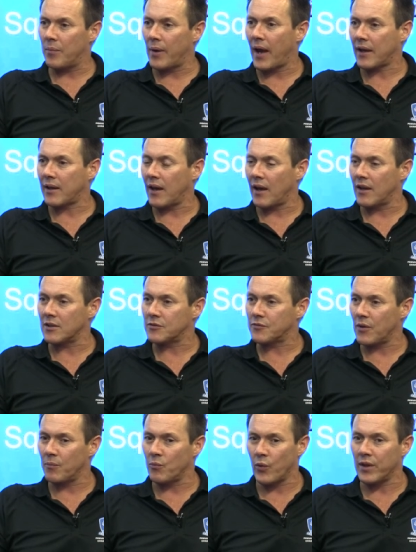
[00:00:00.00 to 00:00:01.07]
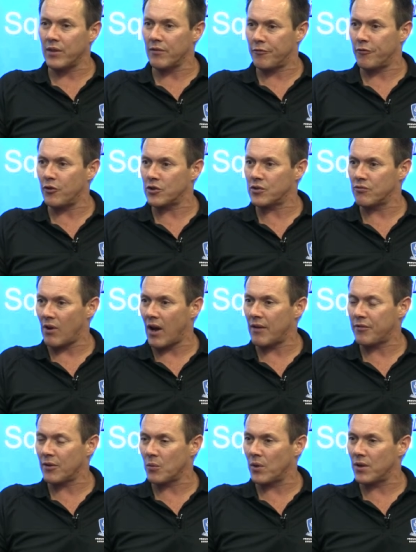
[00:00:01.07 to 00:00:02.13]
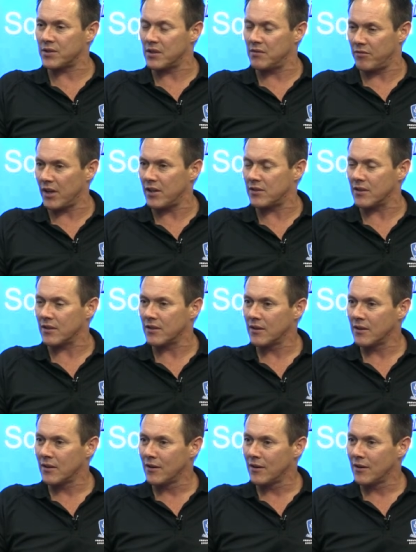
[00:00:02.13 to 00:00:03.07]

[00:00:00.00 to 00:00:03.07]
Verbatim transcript: back as from when the first rifle was invented.